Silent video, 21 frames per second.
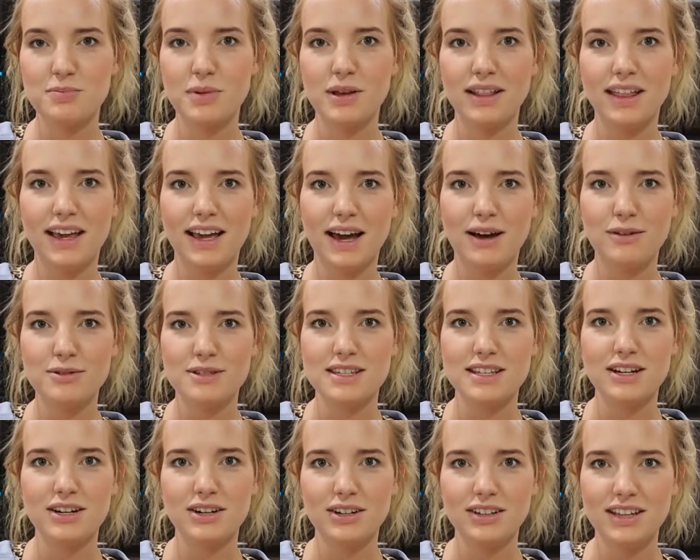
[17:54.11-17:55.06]
but like I was
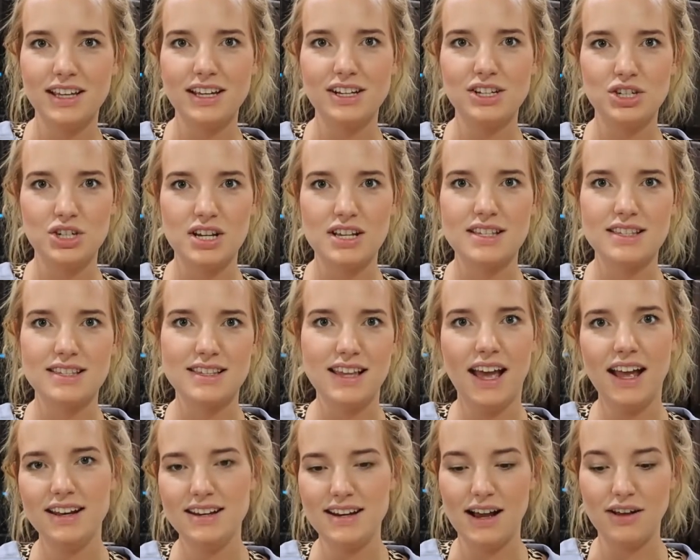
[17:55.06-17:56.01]
literally just
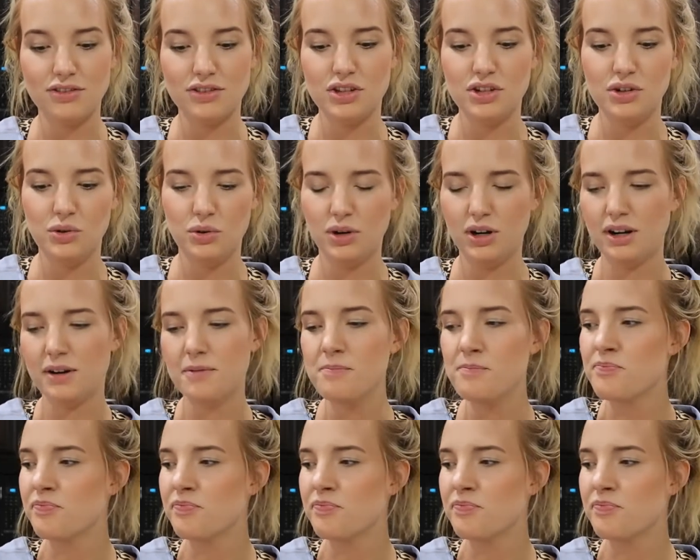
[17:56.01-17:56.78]
heading out the door.